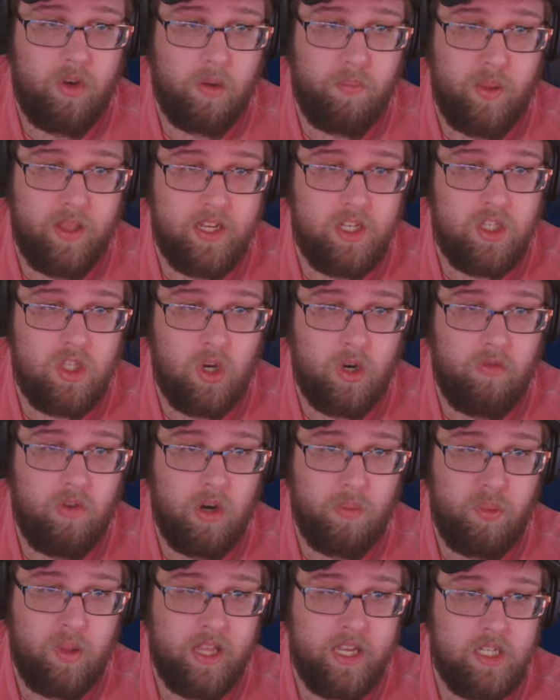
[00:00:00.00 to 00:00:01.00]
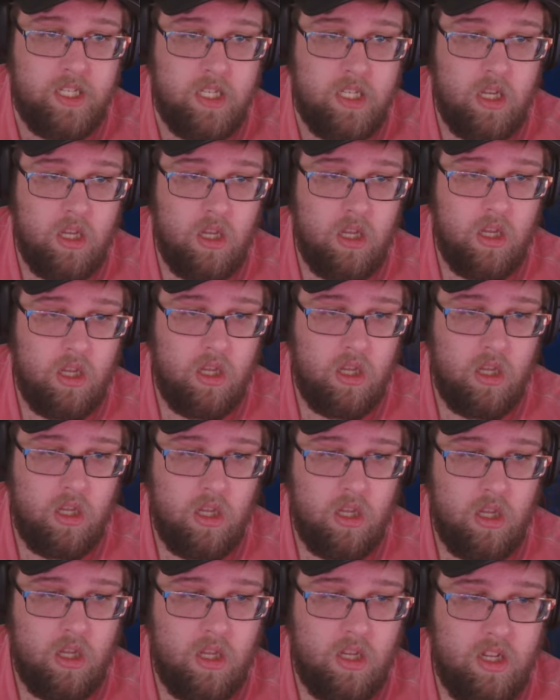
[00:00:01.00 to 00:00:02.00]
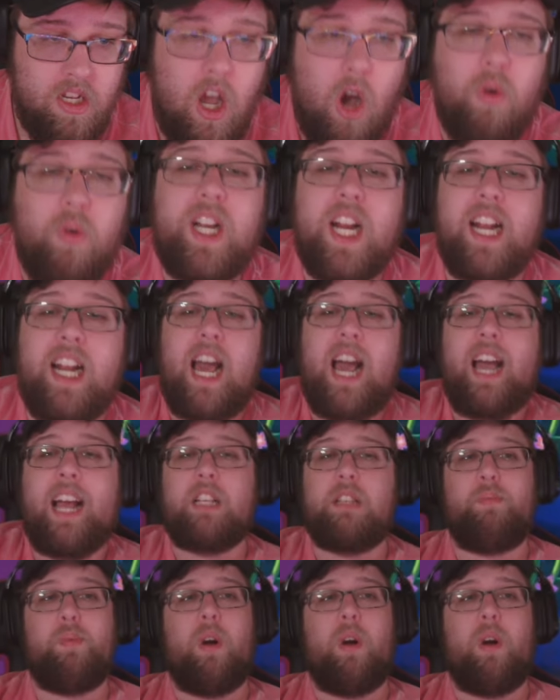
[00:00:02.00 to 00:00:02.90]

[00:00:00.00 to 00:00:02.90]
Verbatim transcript: rail, please. Third rail, please. No connects,